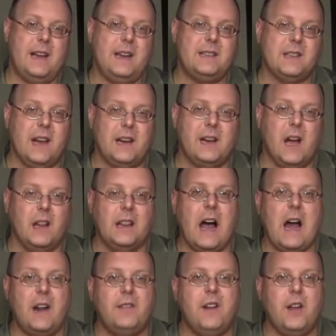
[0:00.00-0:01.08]
tastes like a
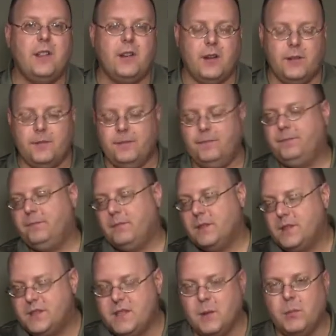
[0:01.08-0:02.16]
lot of other
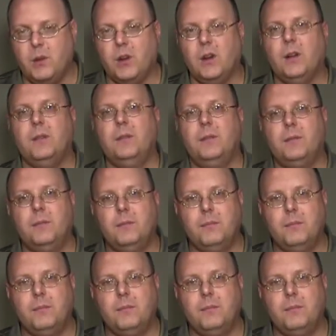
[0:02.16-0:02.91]
similar